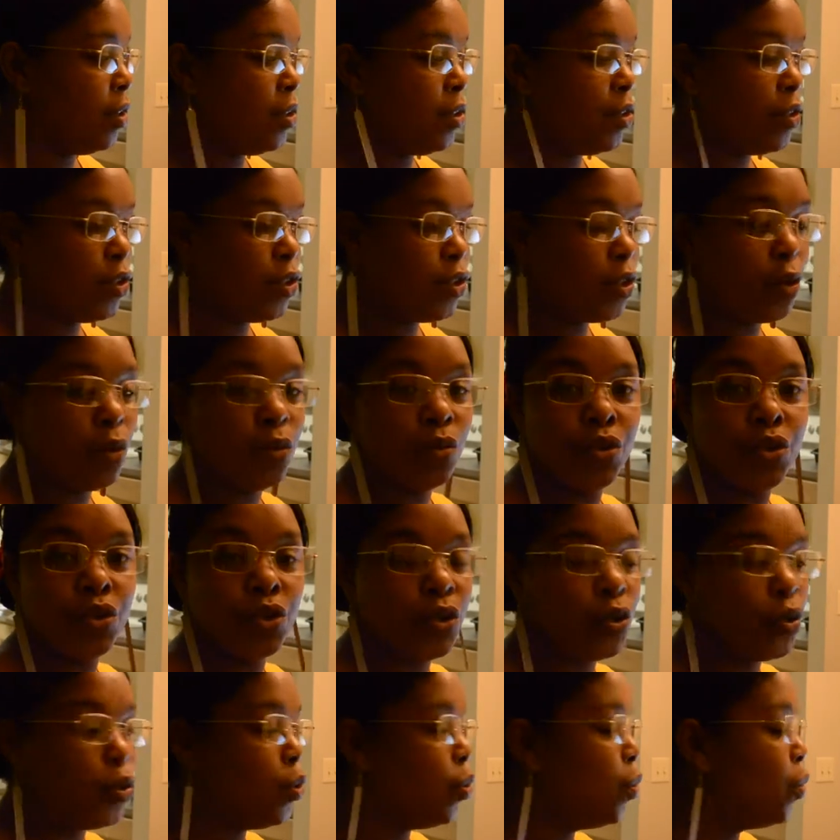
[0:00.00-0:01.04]

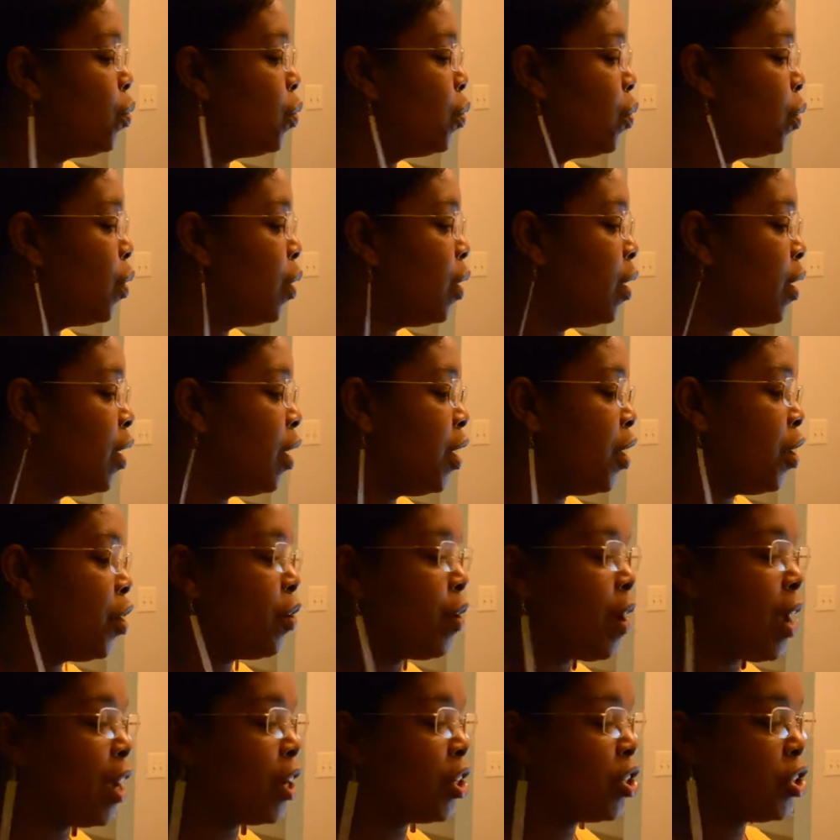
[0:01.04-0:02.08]
social
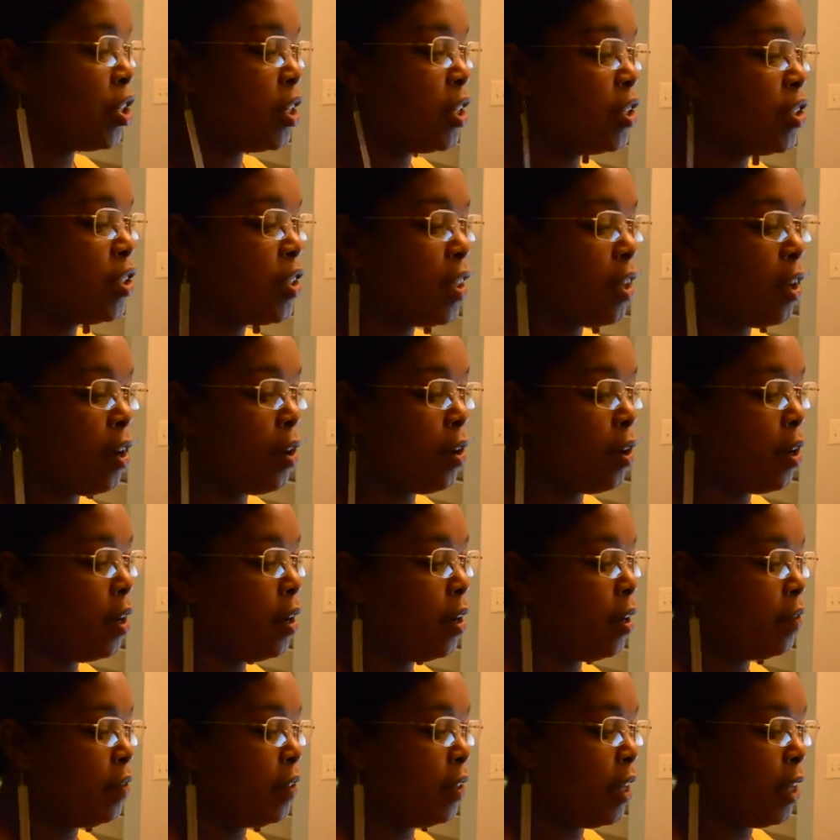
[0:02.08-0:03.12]
interactionist theory
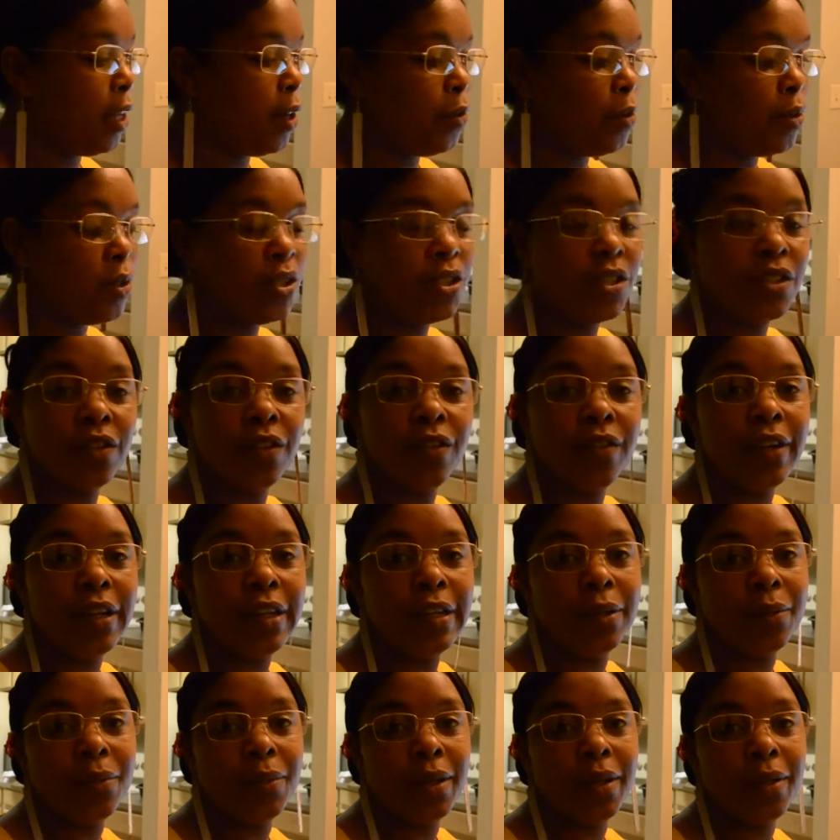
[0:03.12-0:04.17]
of language
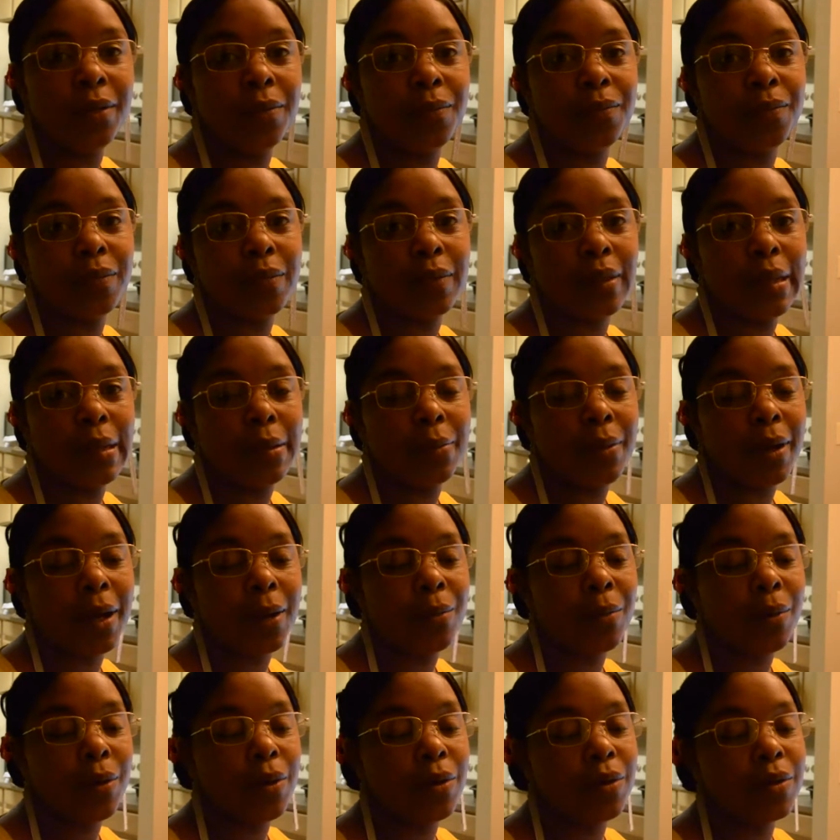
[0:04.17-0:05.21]
development by
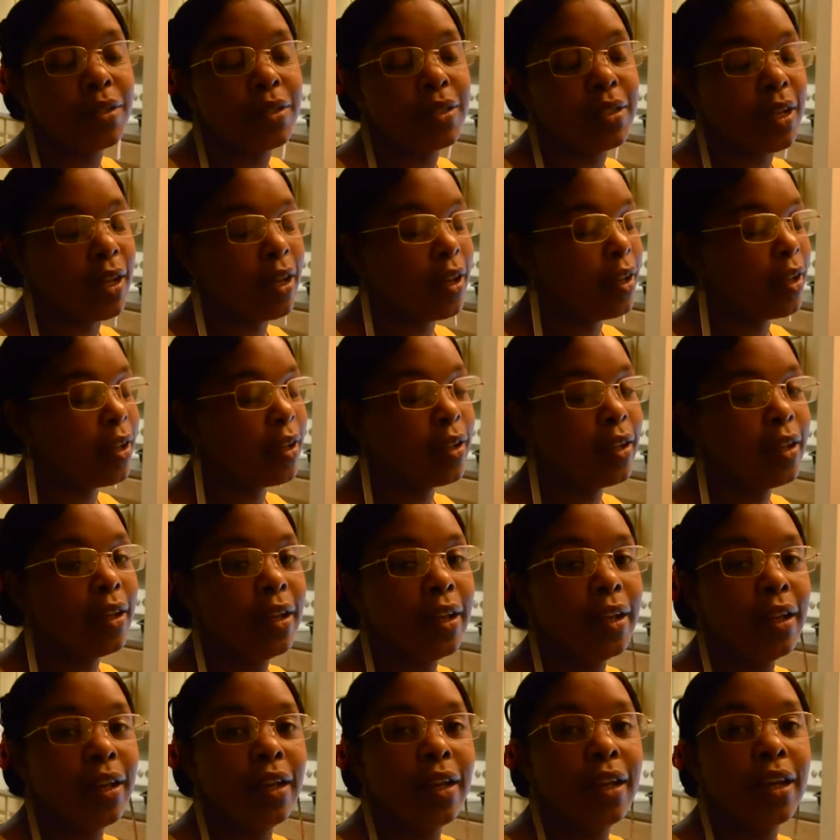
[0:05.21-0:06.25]
Bernstein.
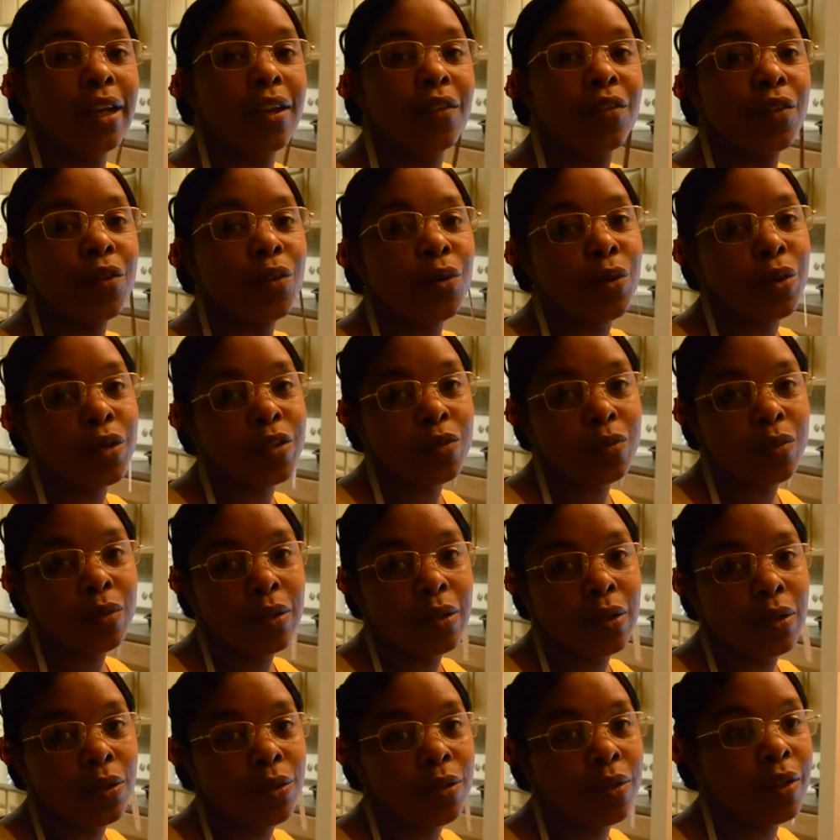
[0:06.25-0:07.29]
And of course, we
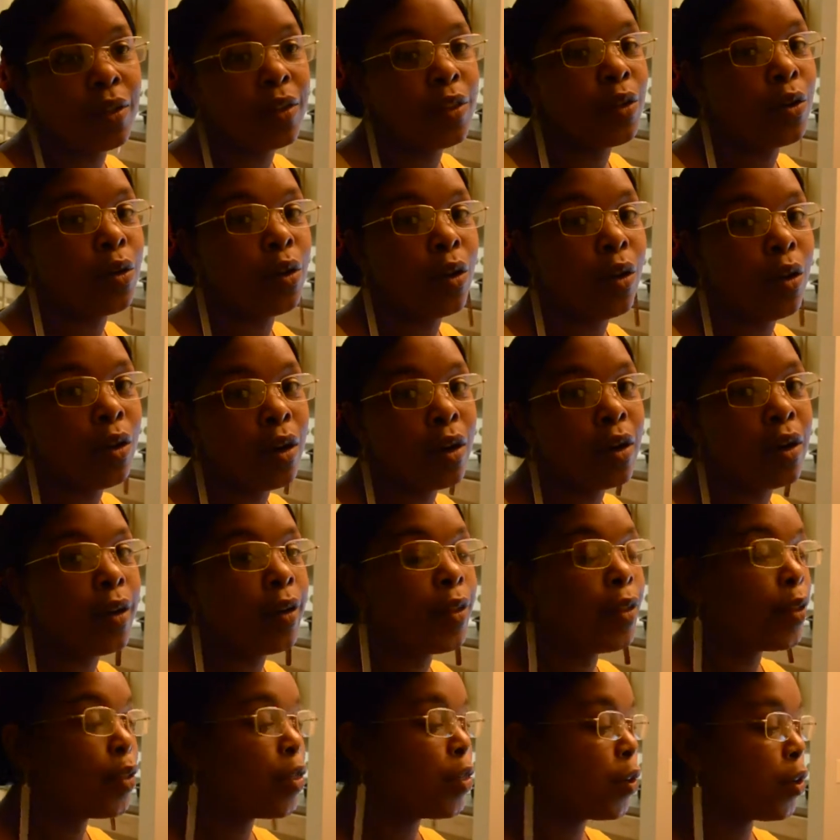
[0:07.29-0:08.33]
know that there are
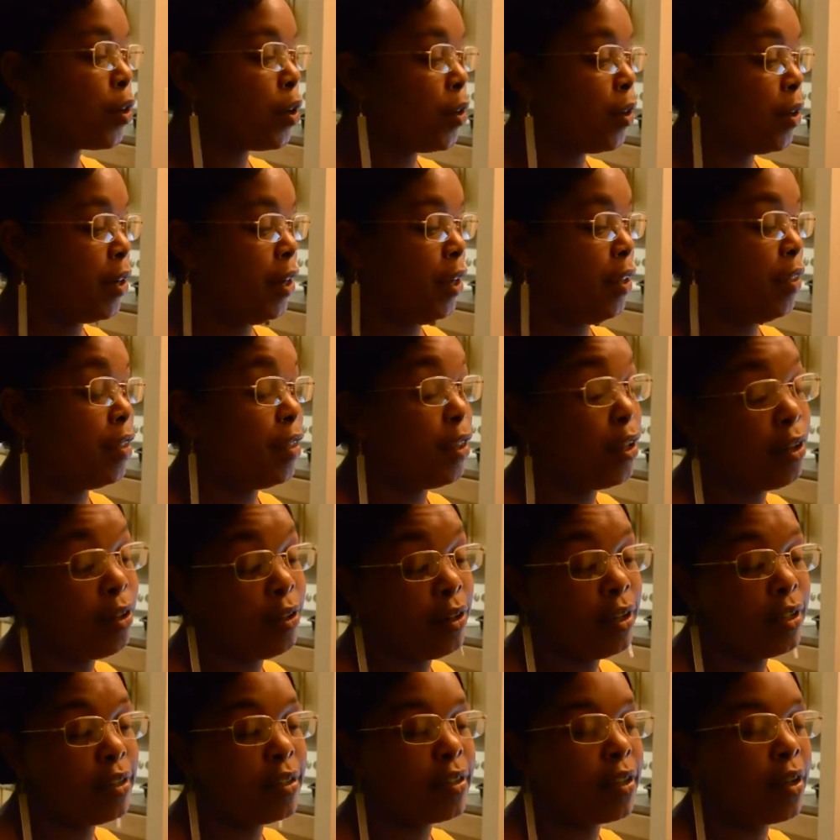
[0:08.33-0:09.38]
other
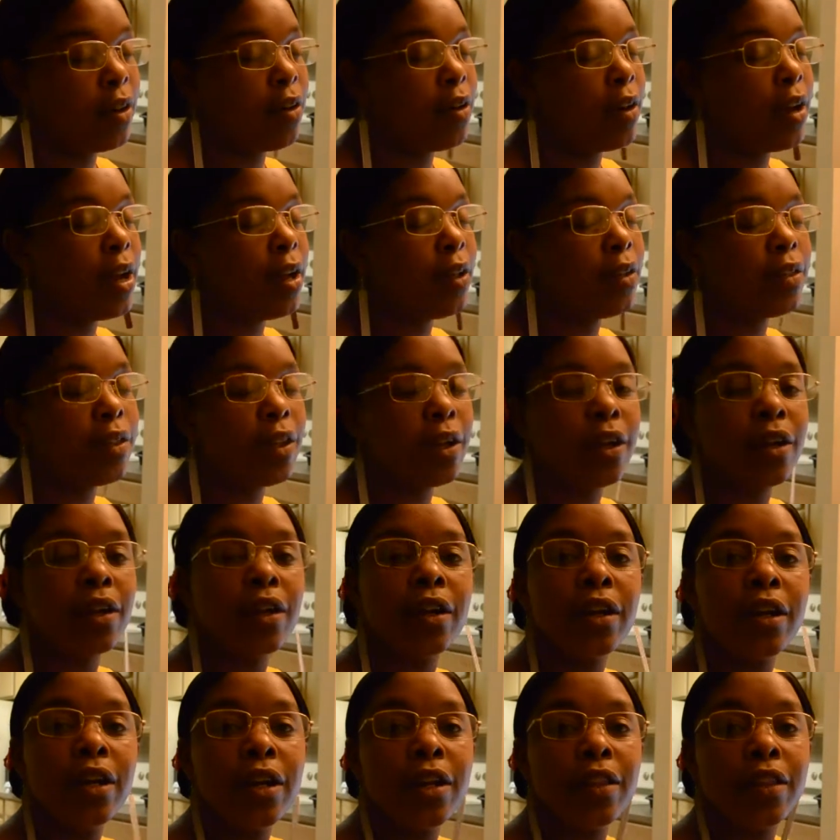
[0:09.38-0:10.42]
theories that are out there
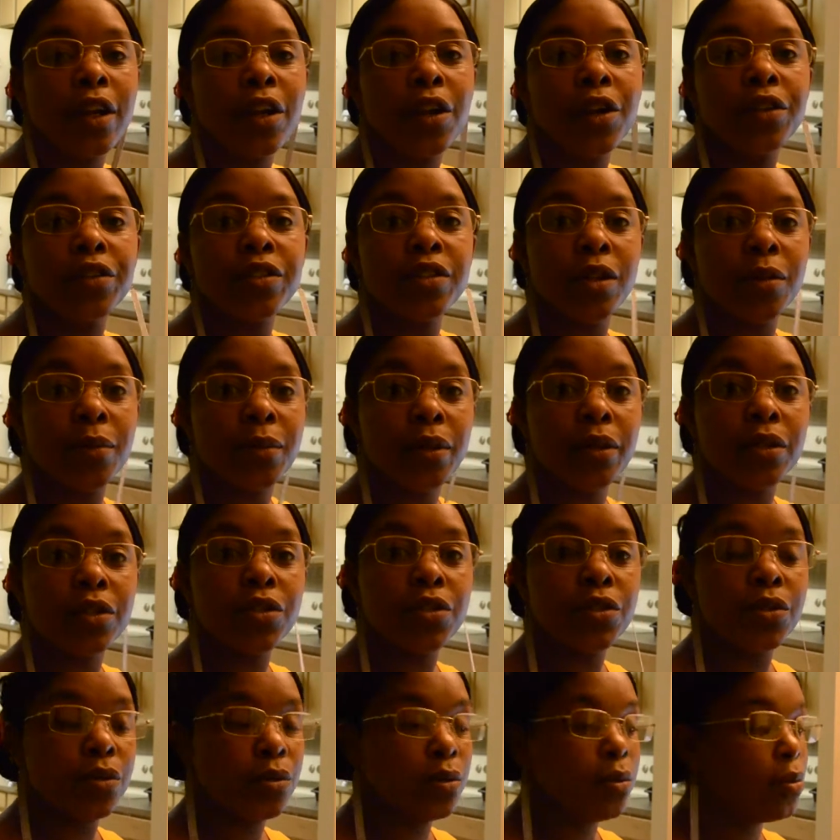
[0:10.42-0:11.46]
that are similar
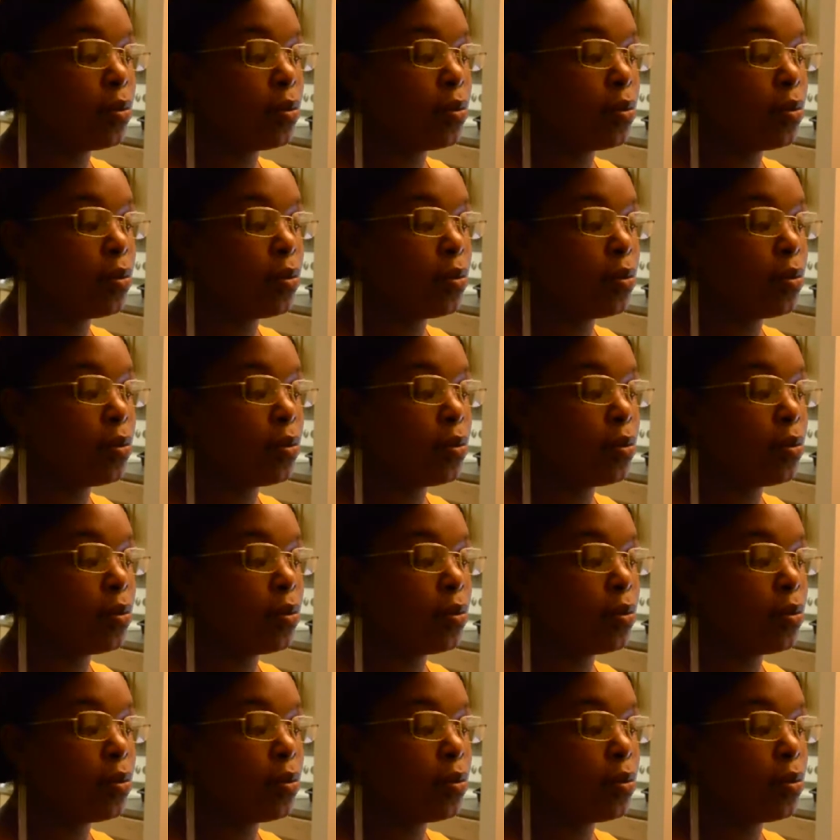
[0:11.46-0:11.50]
to